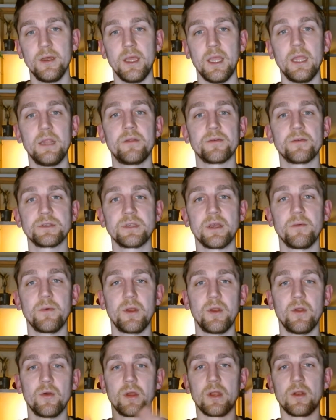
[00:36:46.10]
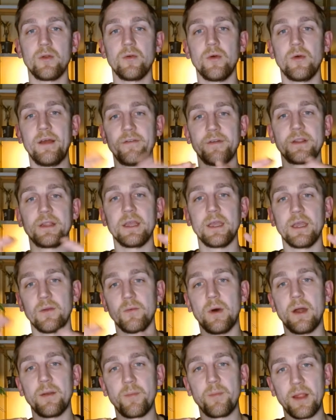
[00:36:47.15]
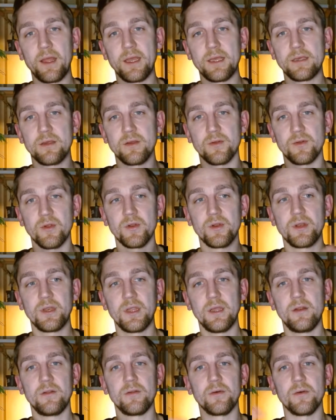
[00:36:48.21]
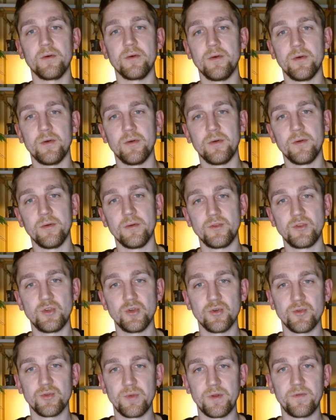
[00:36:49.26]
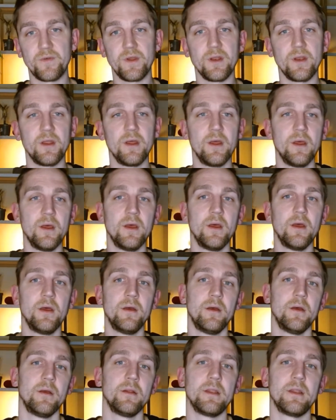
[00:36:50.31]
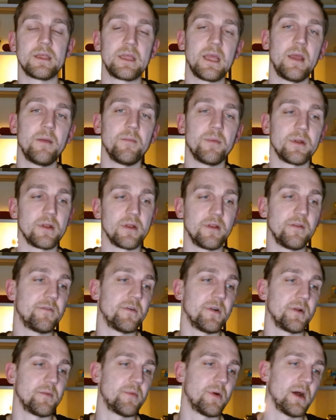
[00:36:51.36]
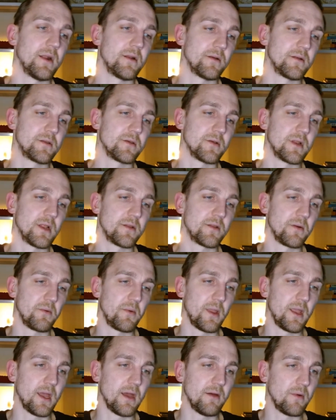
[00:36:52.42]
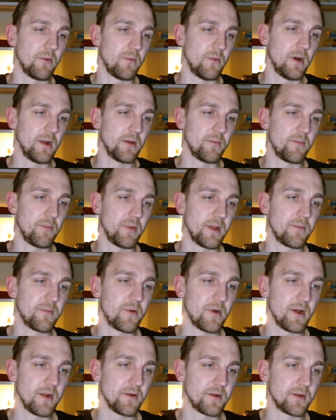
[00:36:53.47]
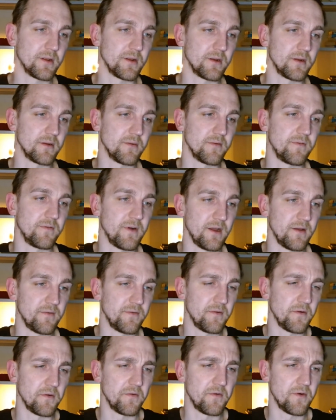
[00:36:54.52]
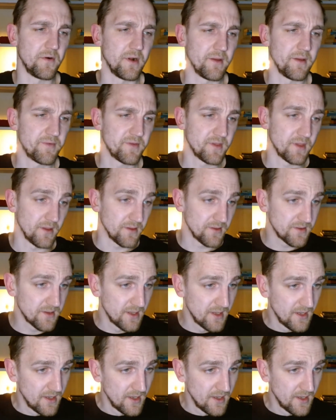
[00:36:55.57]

interesting when you can do everything in one place. You don't need to choose between the same but the different products. So that's why we have a one big product and 5 or 4 upsells.